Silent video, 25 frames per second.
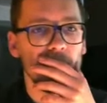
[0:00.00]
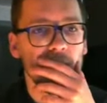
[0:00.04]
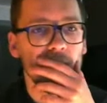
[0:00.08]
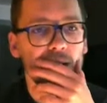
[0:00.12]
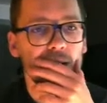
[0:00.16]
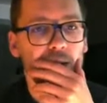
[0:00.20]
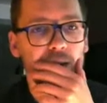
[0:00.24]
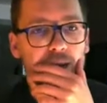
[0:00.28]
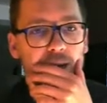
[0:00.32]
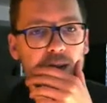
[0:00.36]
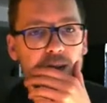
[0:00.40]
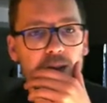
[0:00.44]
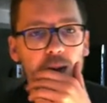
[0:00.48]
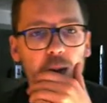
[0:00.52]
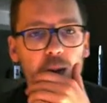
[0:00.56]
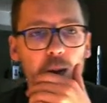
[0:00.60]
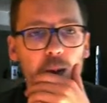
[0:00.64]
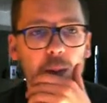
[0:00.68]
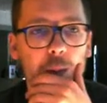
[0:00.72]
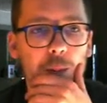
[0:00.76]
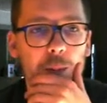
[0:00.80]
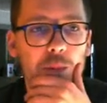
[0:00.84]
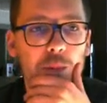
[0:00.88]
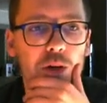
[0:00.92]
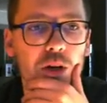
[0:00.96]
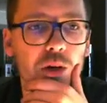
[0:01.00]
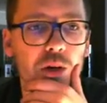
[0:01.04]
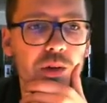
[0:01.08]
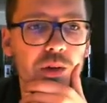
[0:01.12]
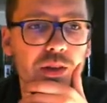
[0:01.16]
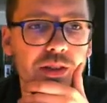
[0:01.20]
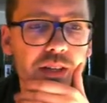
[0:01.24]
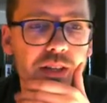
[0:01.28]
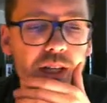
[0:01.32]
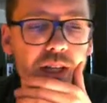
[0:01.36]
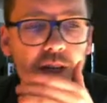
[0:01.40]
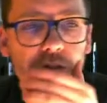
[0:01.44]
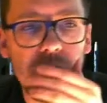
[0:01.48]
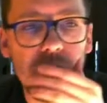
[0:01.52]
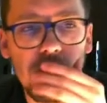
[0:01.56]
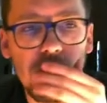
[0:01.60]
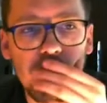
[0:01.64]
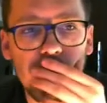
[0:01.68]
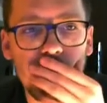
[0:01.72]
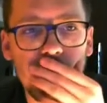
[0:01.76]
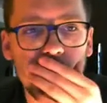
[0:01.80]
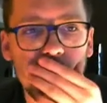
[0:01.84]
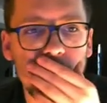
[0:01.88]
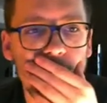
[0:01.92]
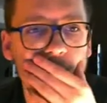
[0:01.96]
So, current state of your
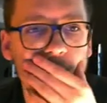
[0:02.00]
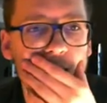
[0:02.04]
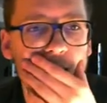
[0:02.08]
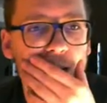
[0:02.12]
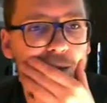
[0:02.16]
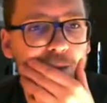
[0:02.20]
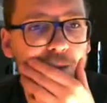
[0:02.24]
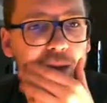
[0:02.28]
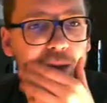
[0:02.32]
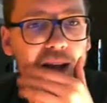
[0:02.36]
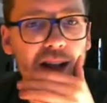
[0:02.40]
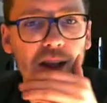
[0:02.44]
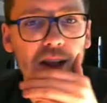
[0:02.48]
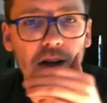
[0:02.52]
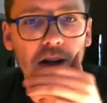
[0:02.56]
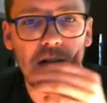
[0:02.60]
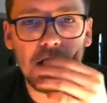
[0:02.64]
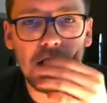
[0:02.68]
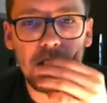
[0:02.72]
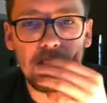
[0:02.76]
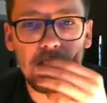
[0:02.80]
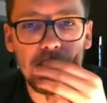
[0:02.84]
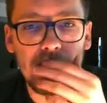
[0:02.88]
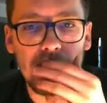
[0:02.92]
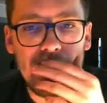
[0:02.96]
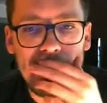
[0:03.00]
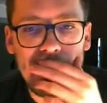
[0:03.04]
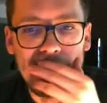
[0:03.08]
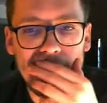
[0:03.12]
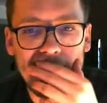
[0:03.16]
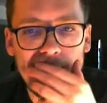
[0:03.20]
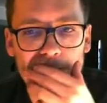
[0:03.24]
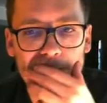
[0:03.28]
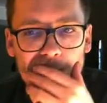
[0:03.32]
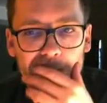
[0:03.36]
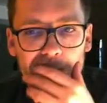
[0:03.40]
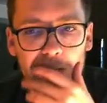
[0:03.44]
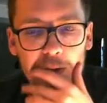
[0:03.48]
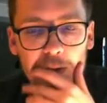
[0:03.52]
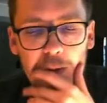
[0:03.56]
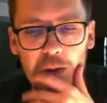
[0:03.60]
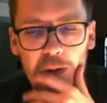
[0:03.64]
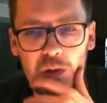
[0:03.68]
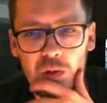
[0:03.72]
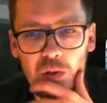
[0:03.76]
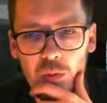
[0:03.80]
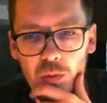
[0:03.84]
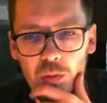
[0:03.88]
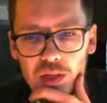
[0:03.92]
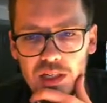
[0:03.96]
country. It may look complex,
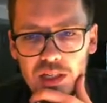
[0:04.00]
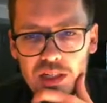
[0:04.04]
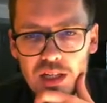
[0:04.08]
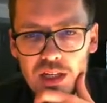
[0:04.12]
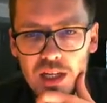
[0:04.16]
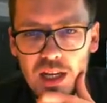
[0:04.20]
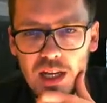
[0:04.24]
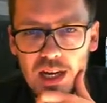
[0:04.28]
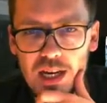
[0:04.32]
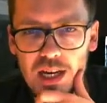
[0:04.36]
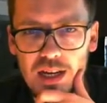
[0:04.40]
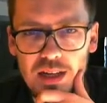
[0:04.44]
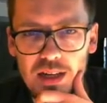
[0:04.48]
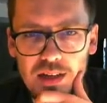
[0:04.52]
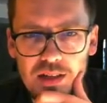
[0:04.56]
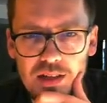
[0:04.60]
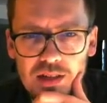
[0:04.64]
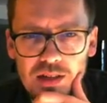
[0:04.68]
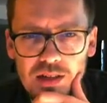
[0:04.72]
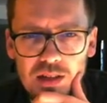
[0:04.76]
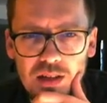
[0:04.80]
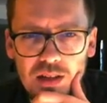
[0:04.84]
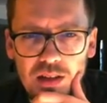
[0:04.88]
which it is,